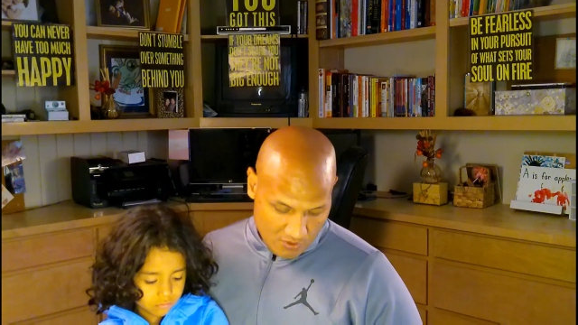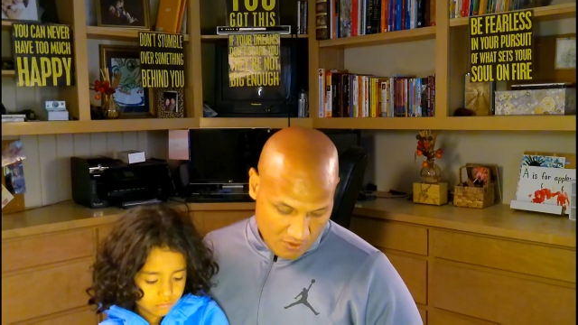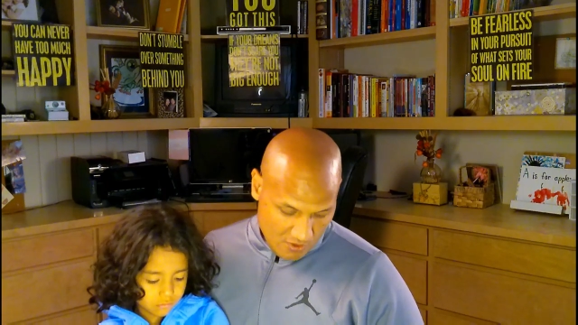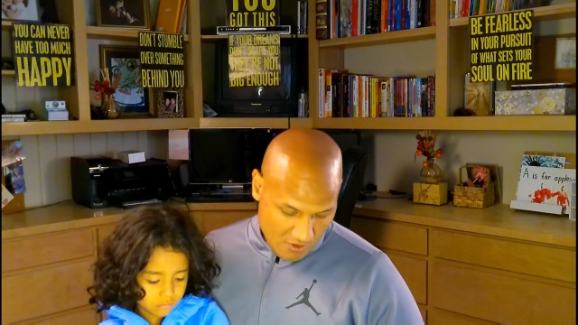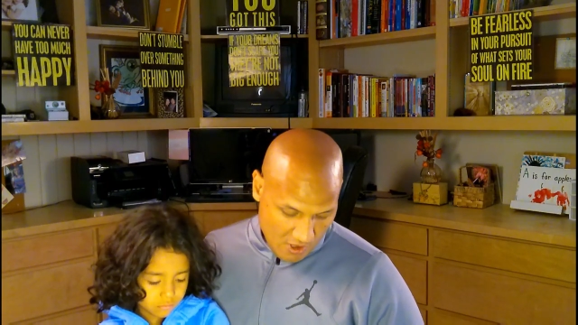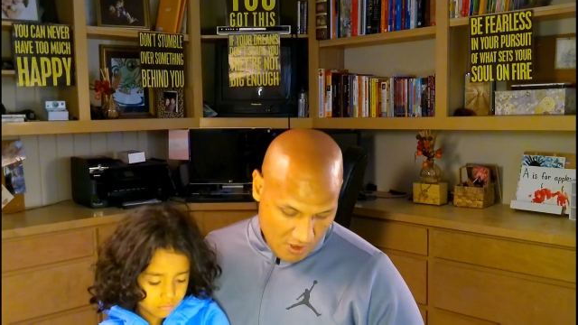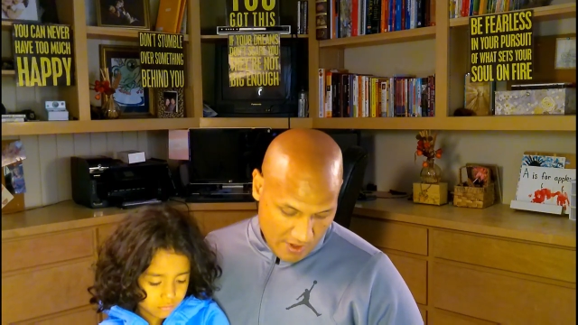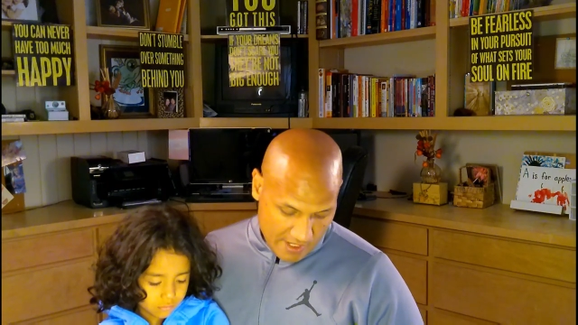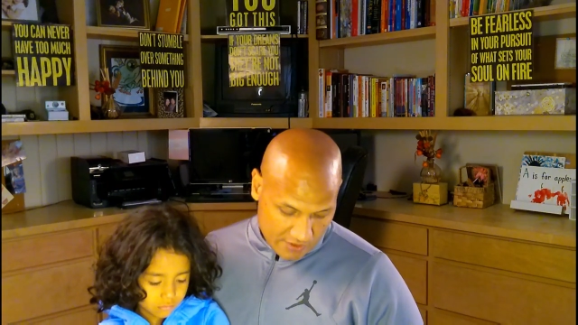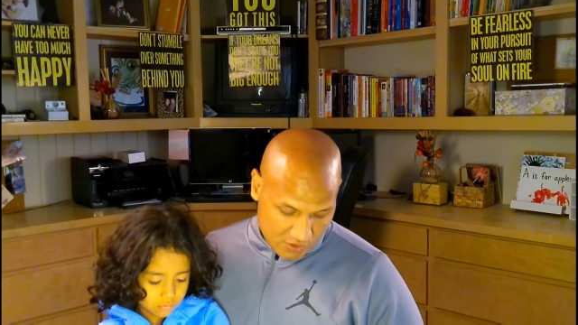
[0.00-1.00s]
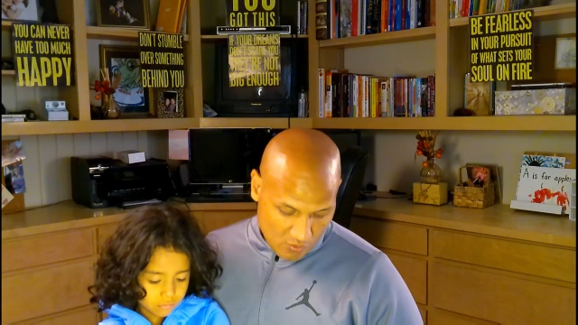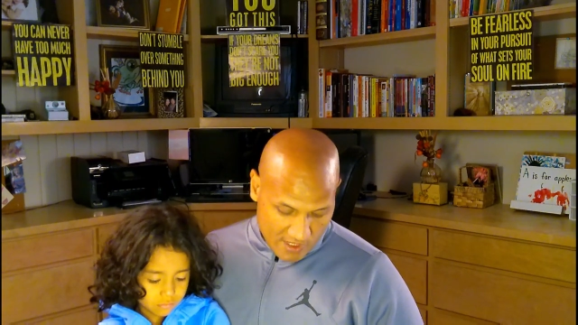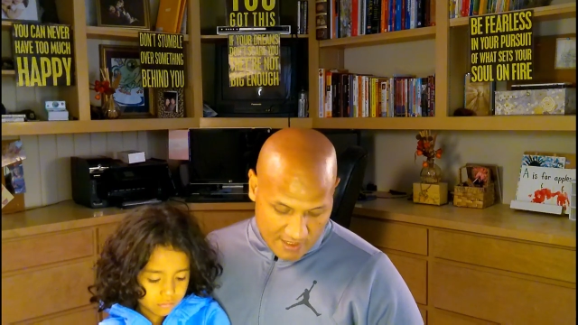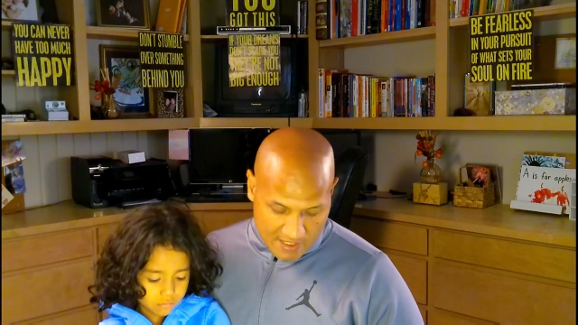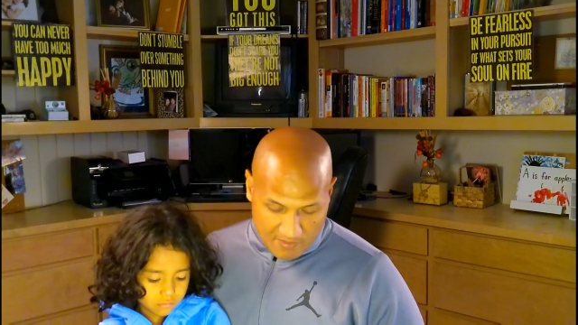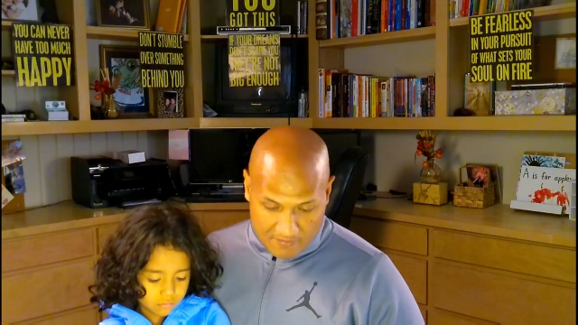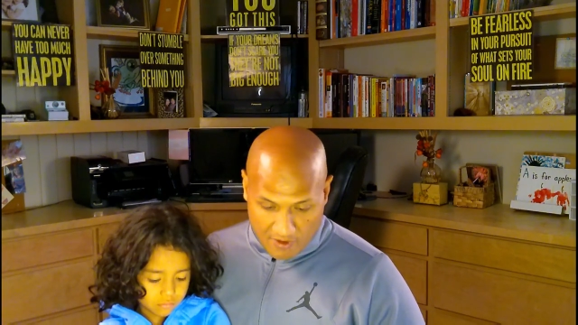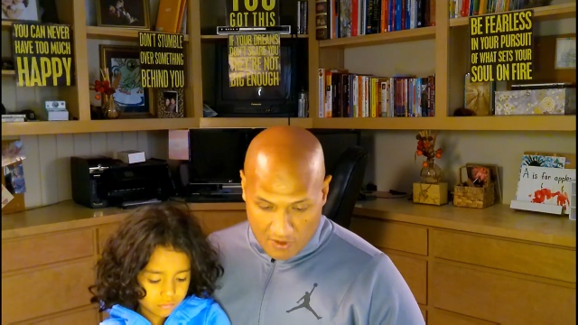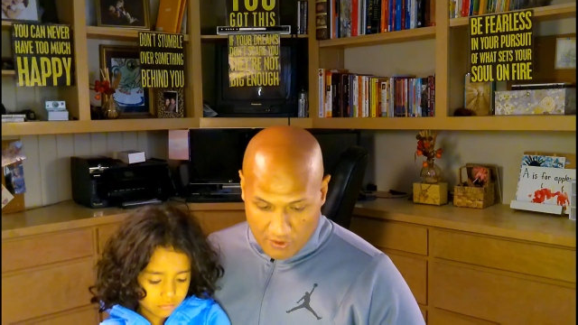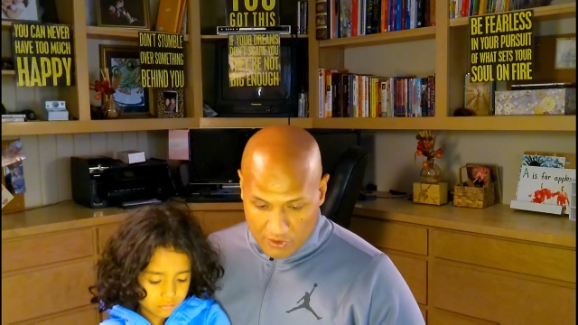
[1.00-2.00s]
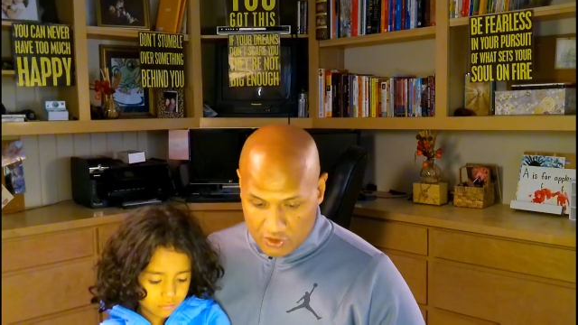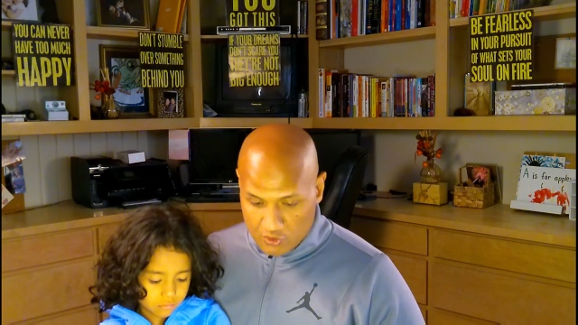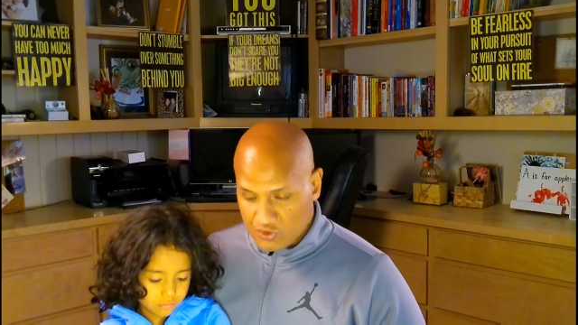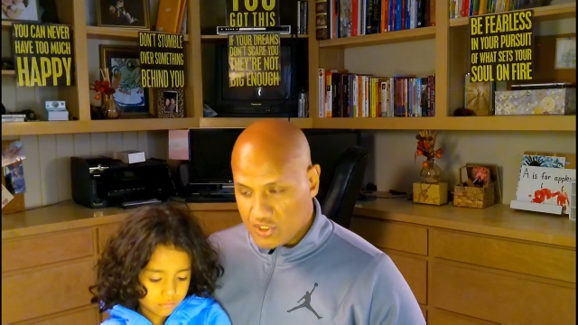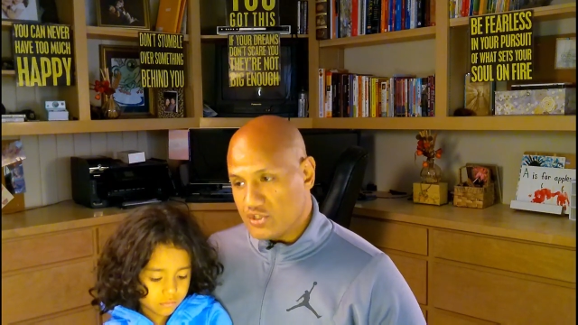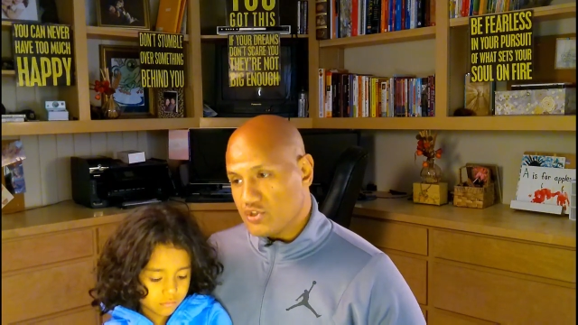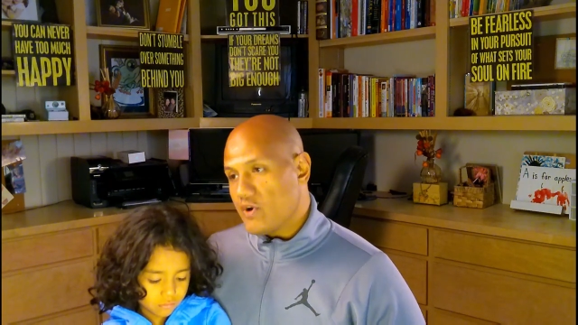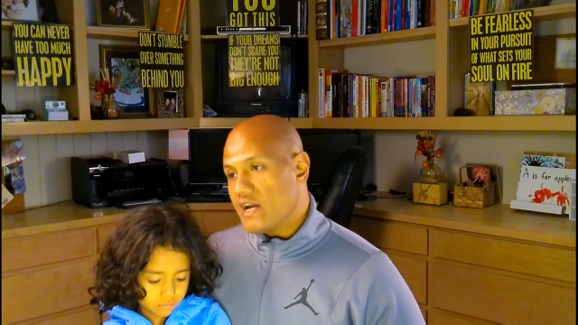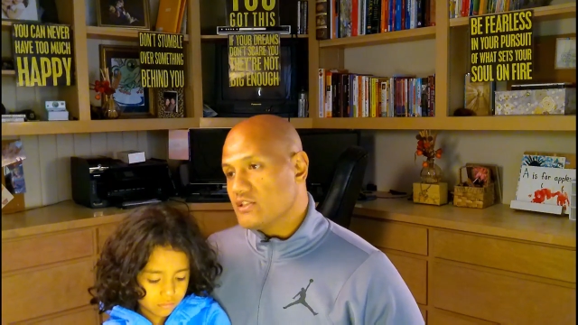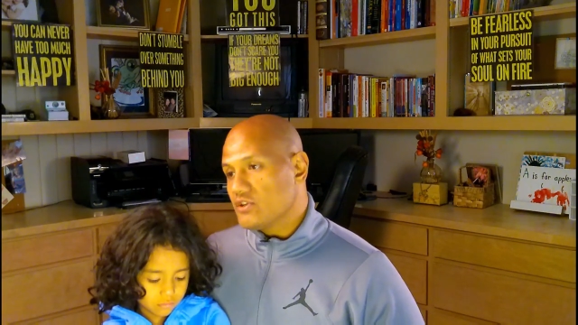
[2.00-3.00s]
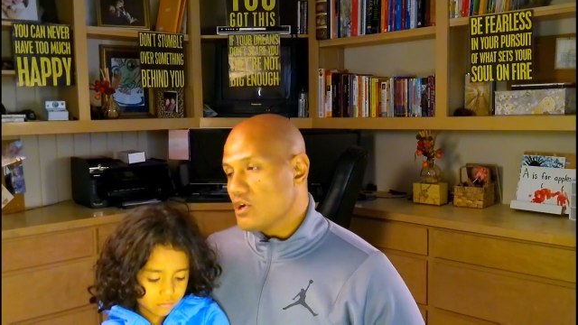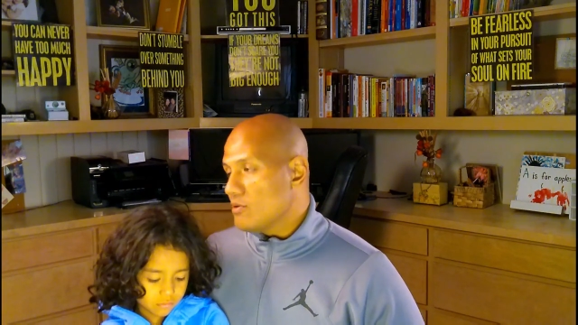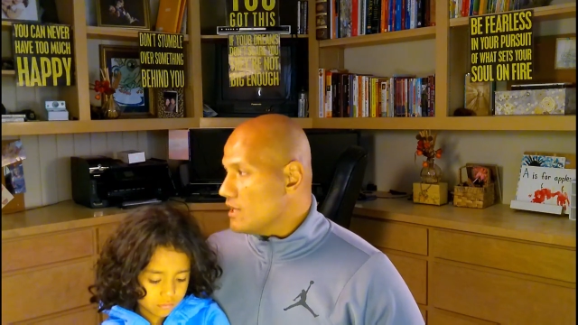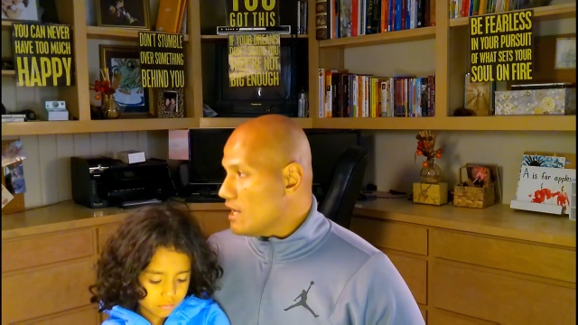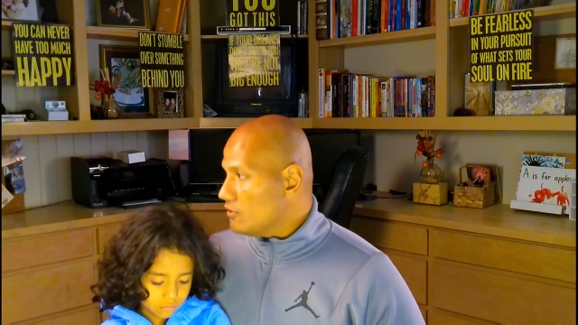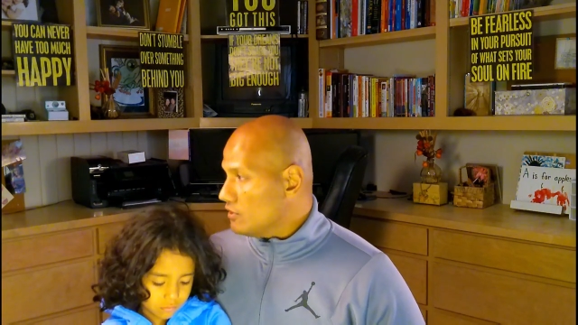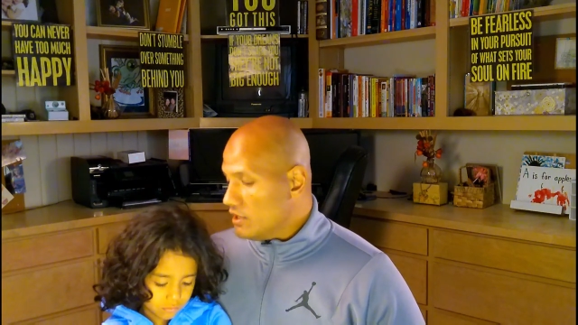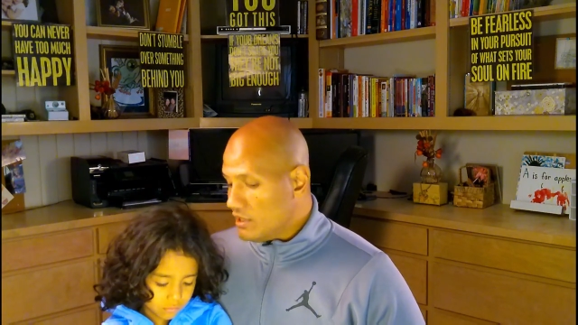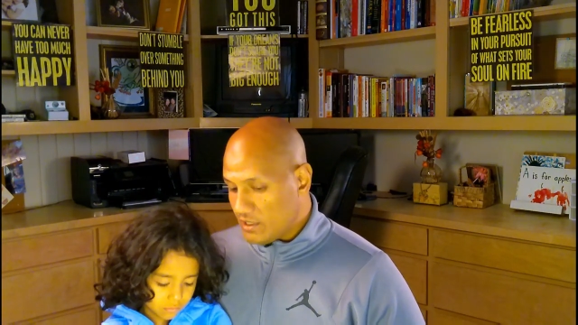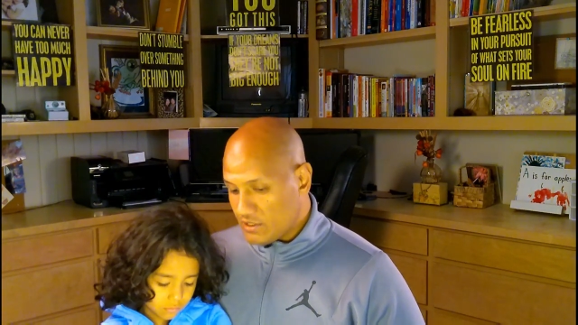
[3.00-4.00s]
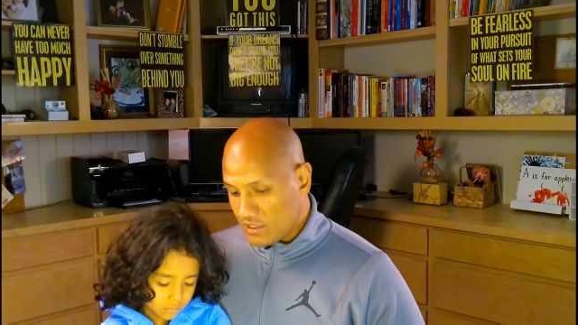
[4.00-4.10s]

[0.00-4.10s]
Speaker 1: All right. So why did Heavenly Father choose Jesus Christ to come down instead of